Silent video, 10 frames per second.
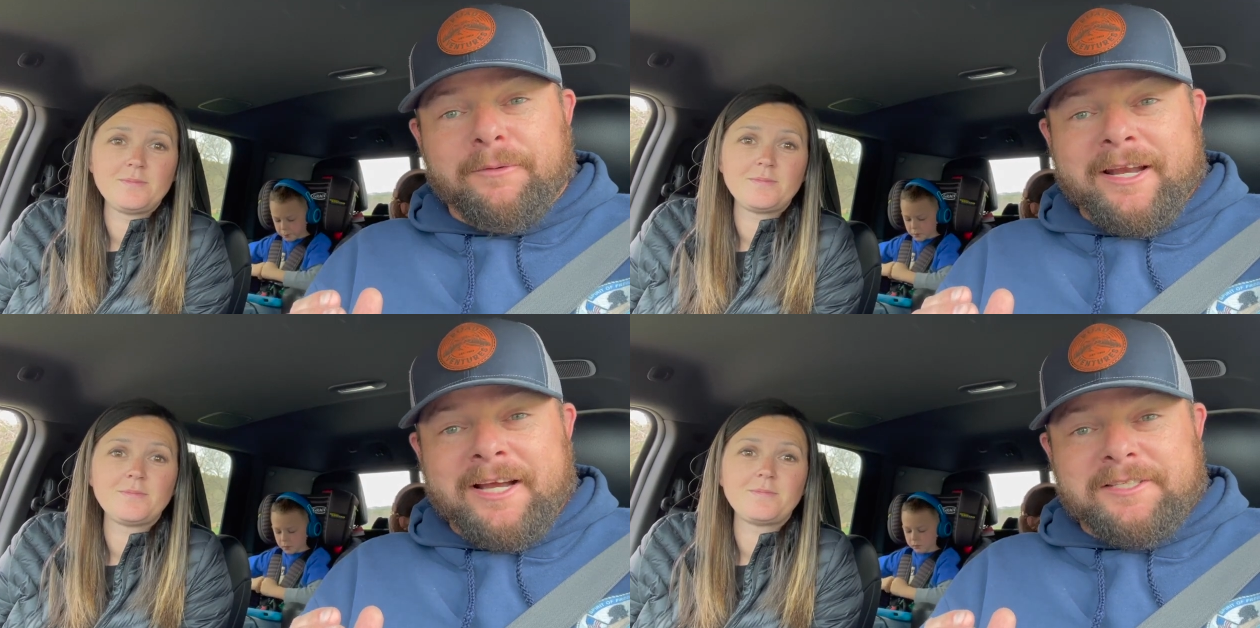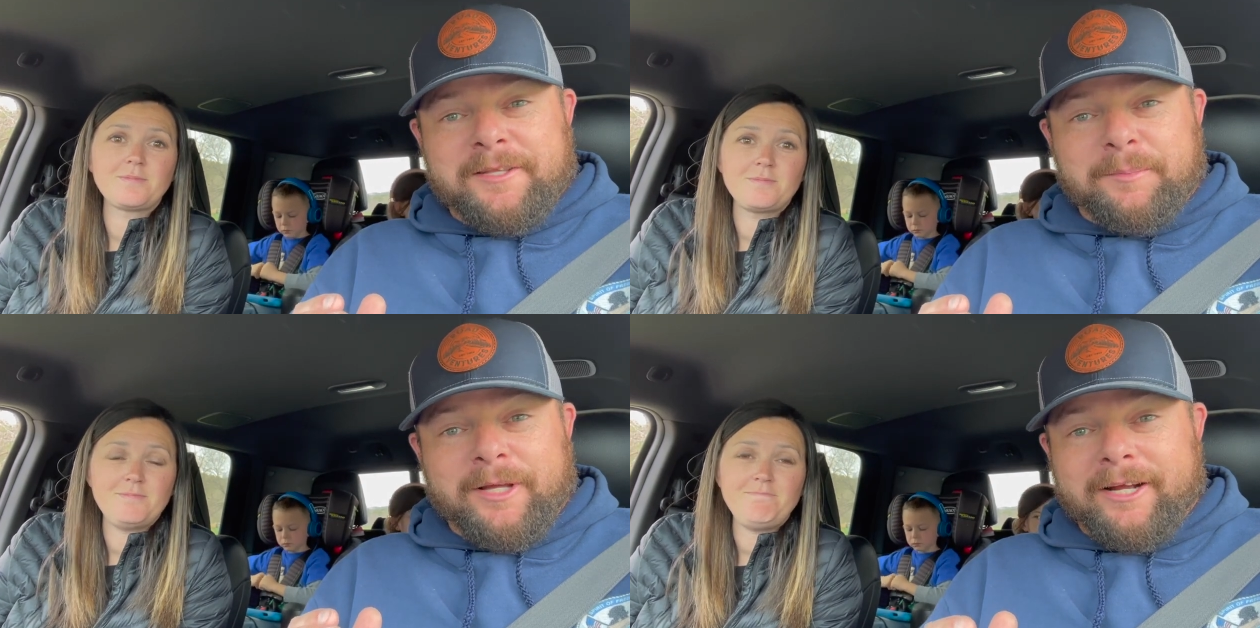Speaker 1: right next to
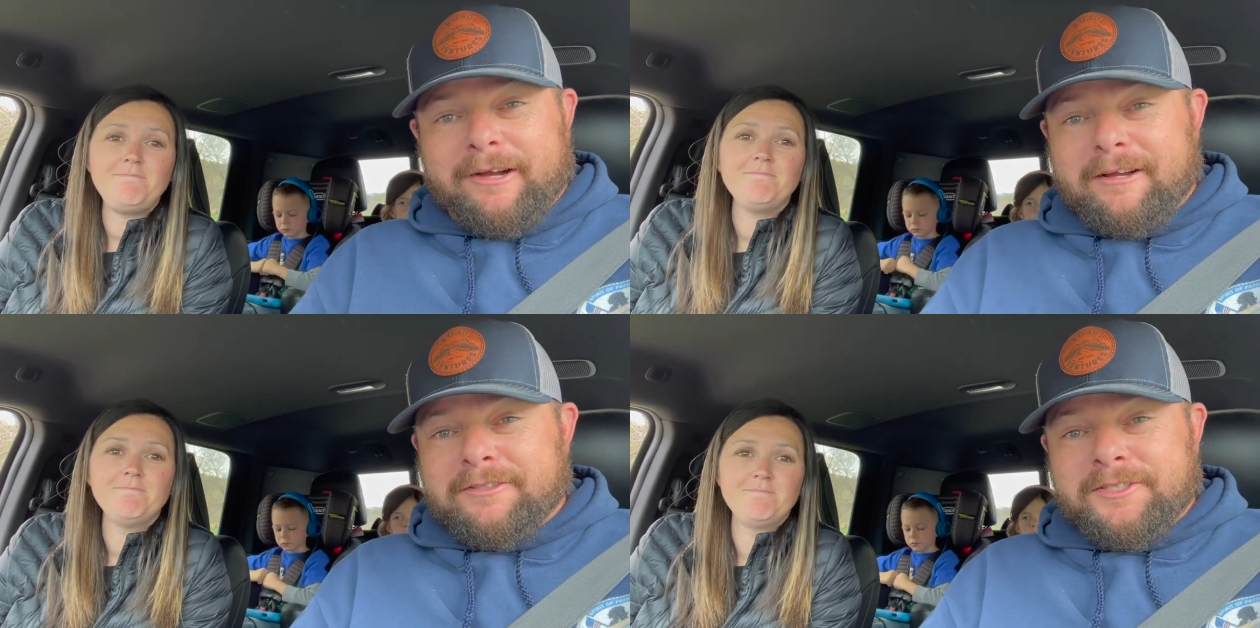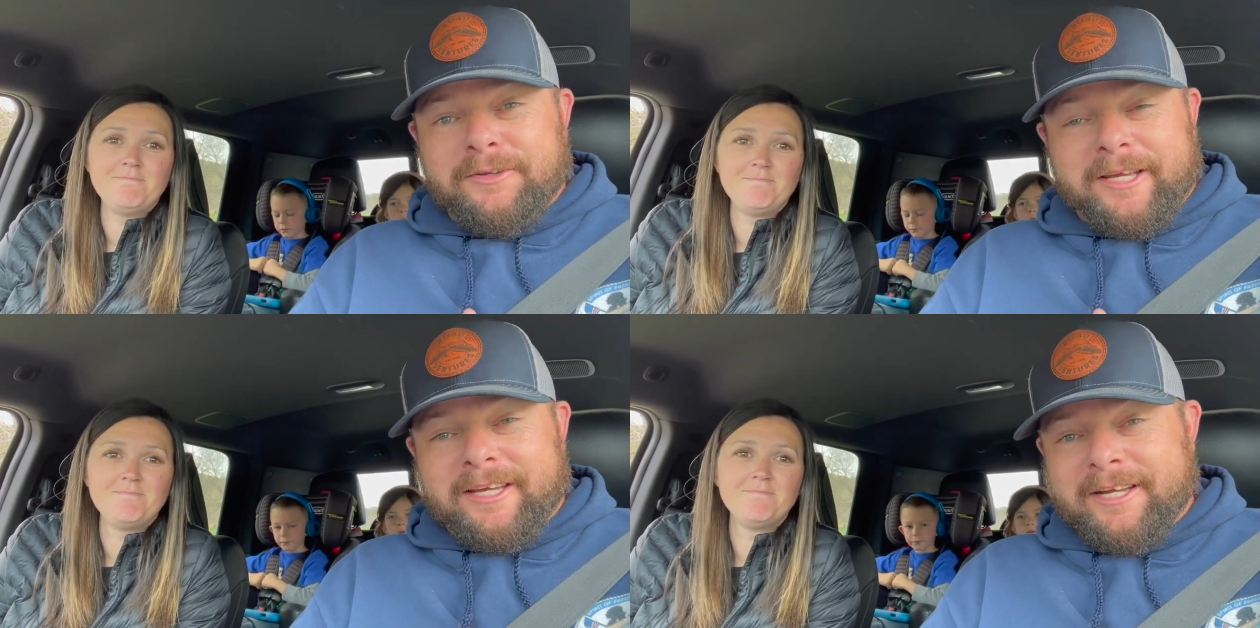the playground. So
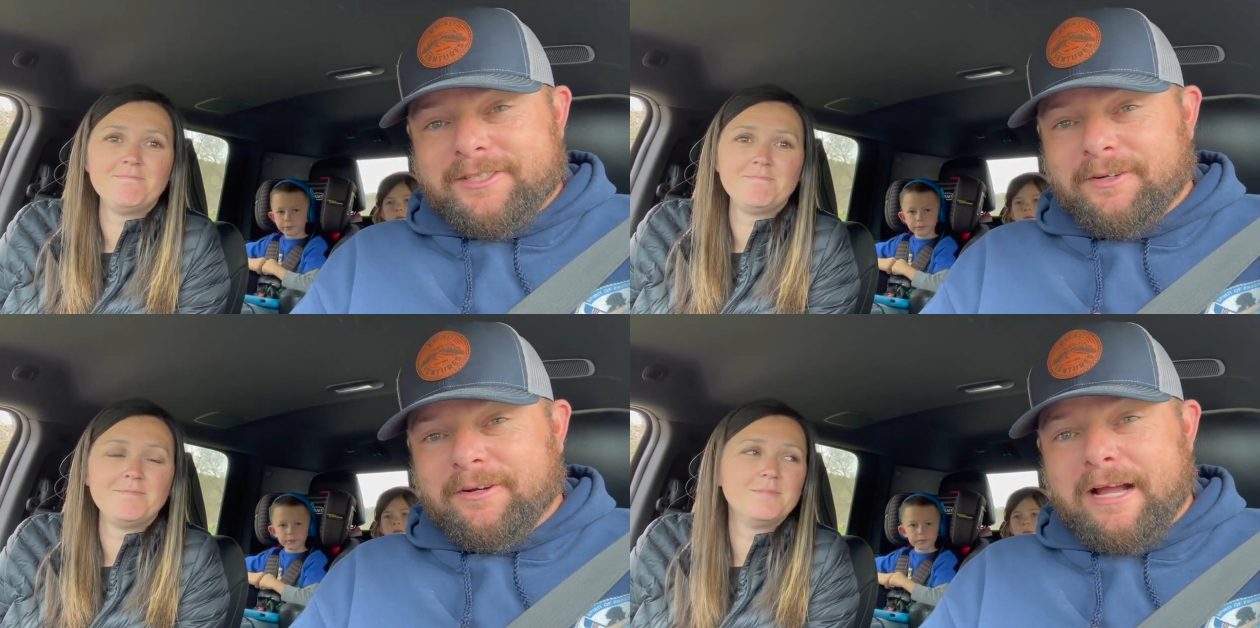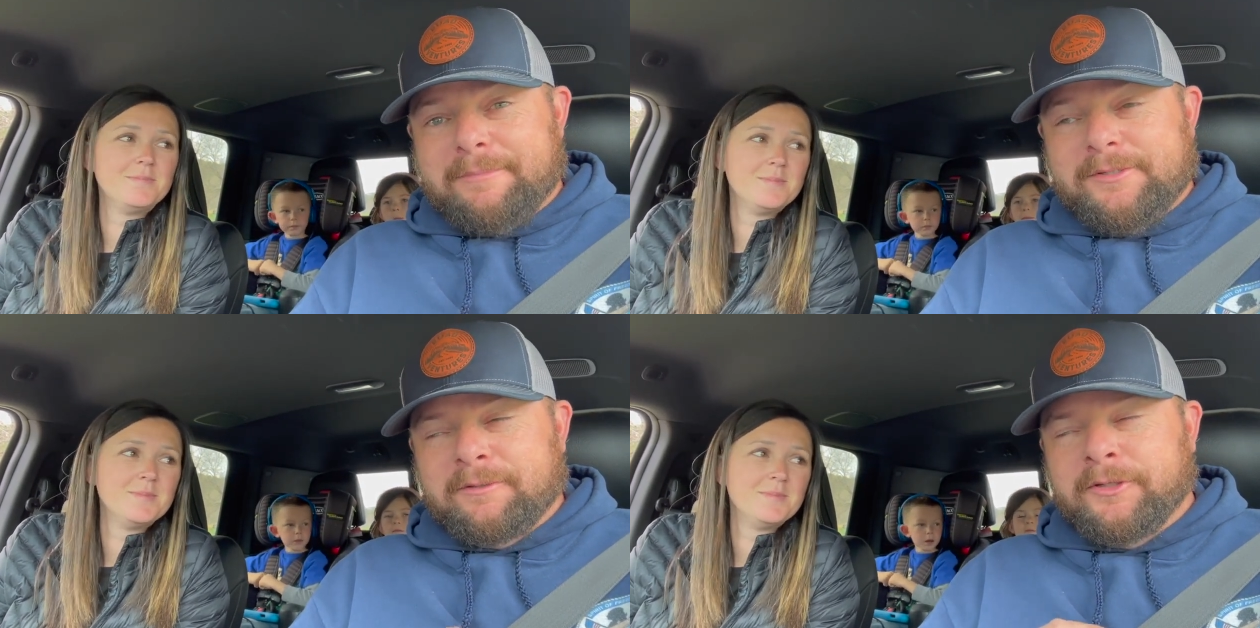the kids are
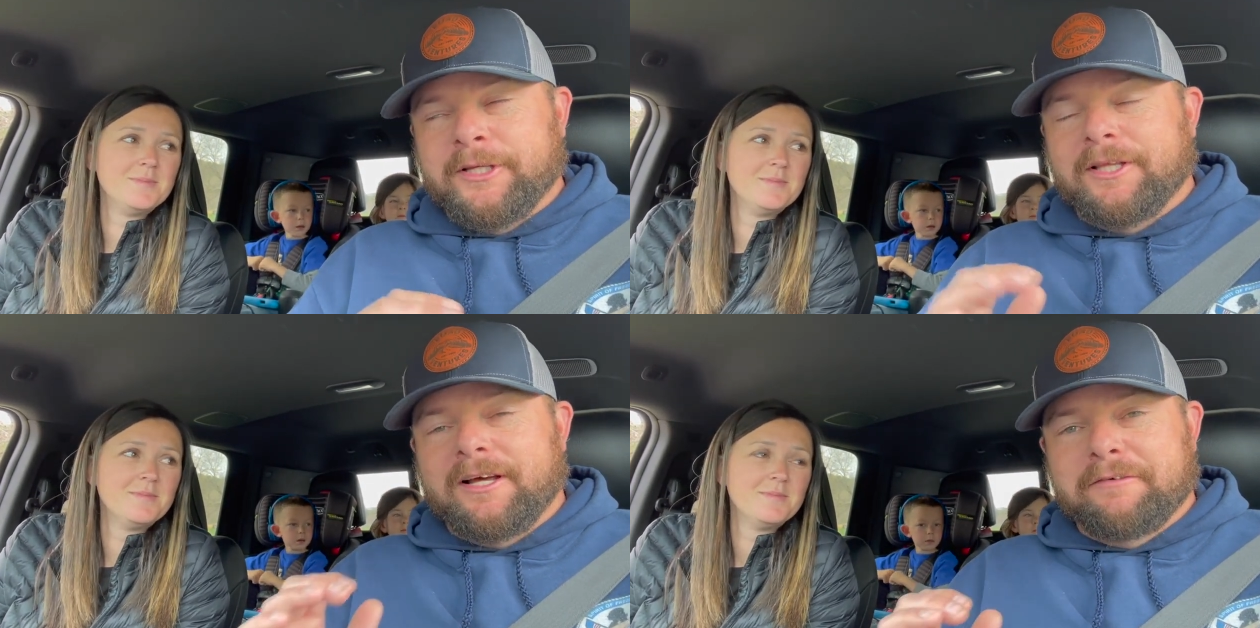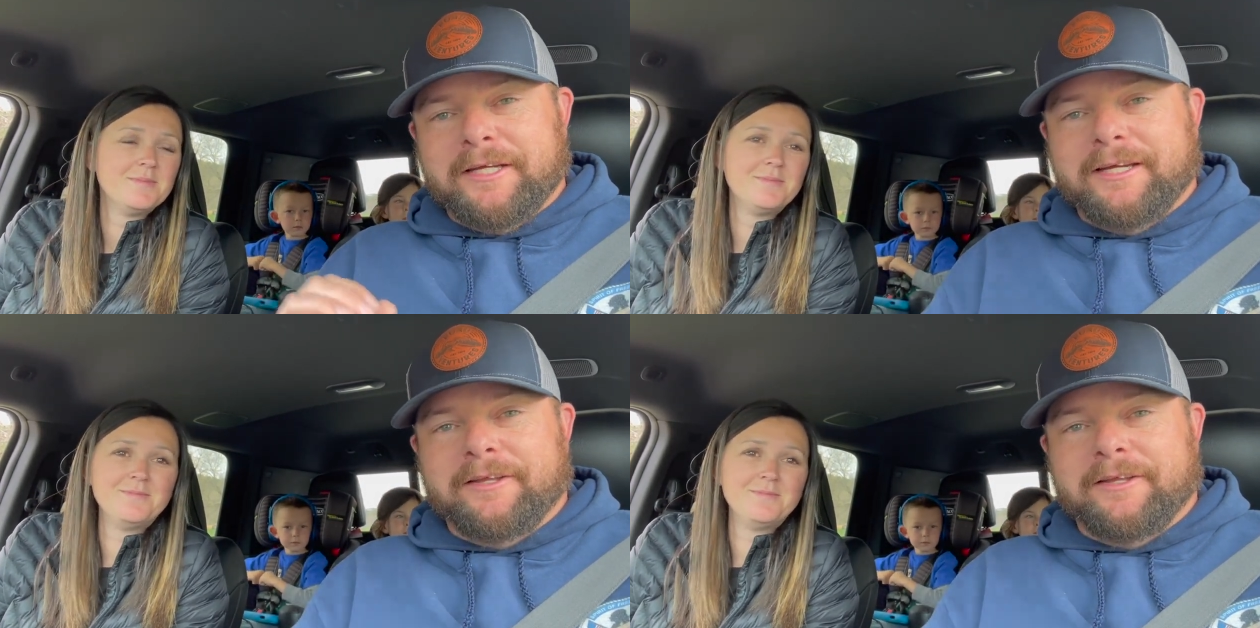absolutely loving it.